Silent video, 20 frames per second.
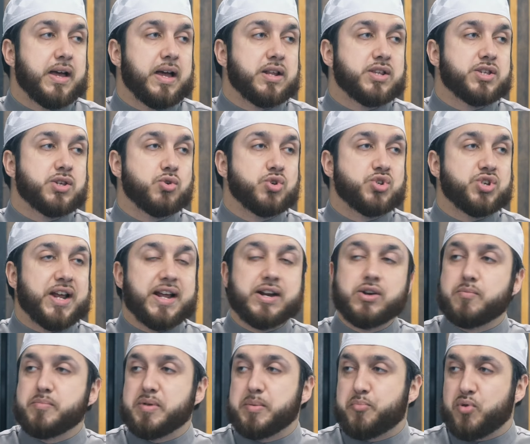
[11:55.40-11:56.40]
And so should I
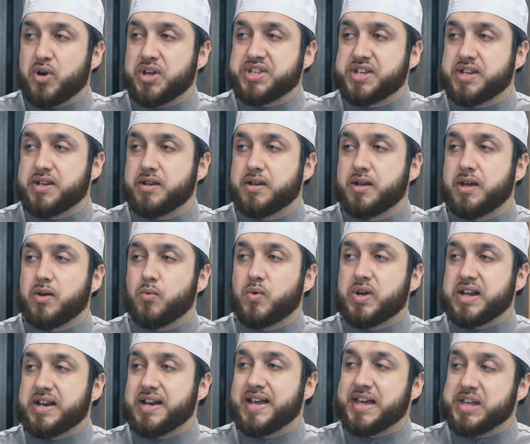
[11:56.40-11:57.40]
not be present
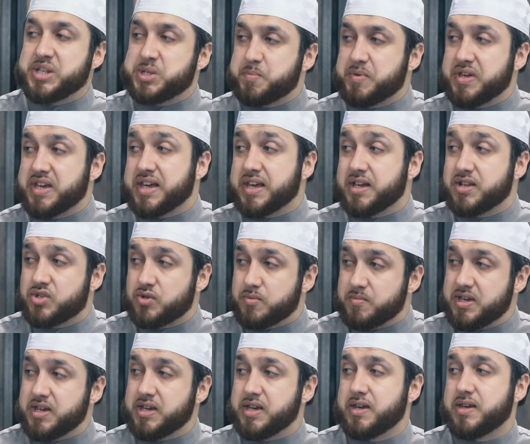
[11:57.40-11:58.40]
when Allah is speaking to
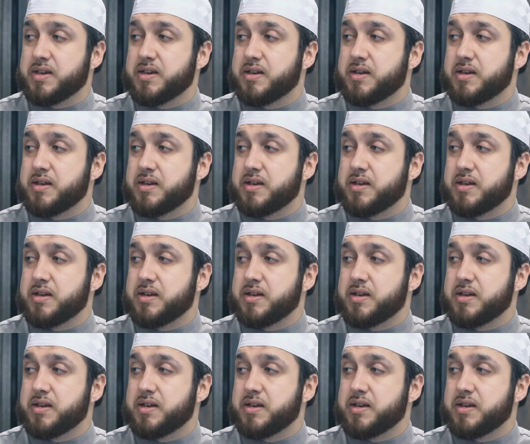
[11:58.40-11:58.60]
me?